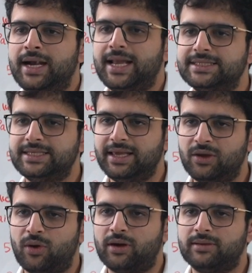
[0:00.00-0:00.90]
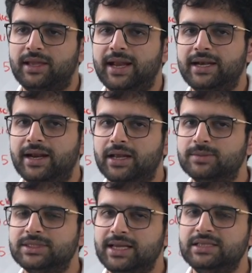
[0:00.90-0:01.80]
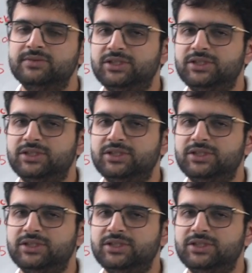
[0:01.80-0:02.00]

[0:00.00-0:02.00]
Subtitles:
testing your GitHub skills,